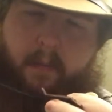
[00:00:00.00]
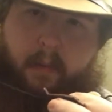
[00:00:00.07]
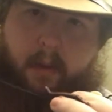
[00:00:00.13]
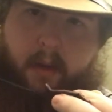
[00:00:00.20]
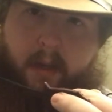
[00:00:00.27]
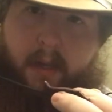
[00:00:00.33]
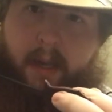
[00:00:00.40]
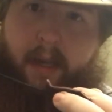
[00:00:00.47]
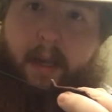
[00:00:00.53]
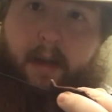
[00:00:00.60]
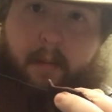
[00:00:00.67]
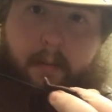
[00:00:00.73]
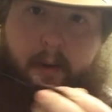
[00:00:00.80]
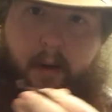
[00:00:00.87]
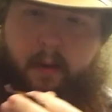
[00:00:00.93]
I'm lucky
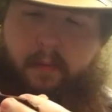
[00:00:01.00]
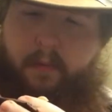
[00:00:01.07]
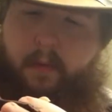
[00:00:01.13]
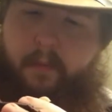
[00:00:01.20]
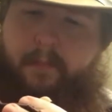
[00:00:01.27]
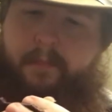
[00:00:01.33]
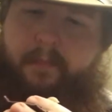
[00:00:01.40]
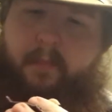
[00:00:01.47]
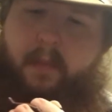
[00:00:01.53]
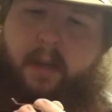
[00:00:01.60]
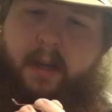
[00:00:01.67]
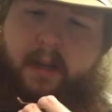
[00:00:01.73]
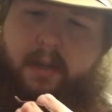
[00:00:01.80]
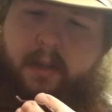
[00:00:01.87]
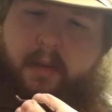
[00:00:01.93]
and I'm careful,
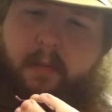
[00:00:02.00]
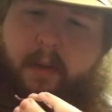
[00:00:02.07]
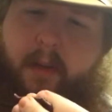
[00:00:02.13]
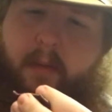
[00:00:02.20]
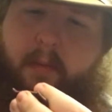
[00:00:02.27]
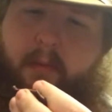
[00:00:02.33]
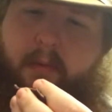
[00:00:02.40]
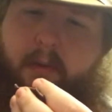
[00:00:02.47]
I should be able